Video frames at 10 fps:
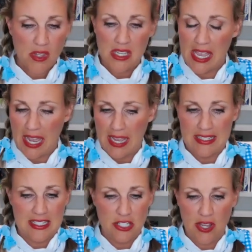yeah
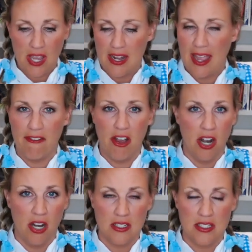it's you got to have
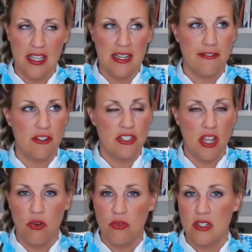heart and if you
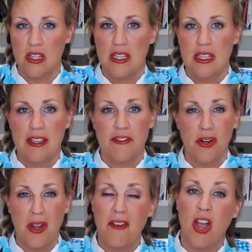don't if you
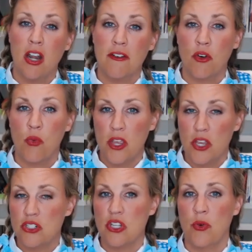don't have a heart for what
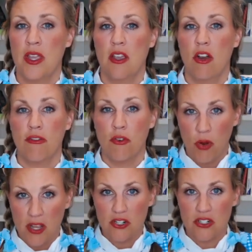you're doing or for
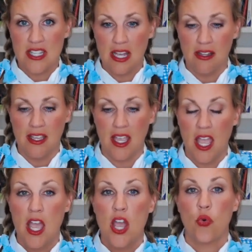what you're selling
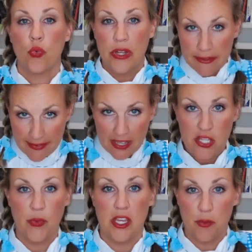
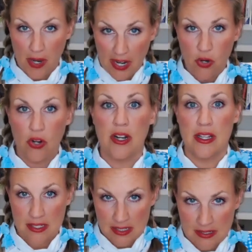reevaluate your priorities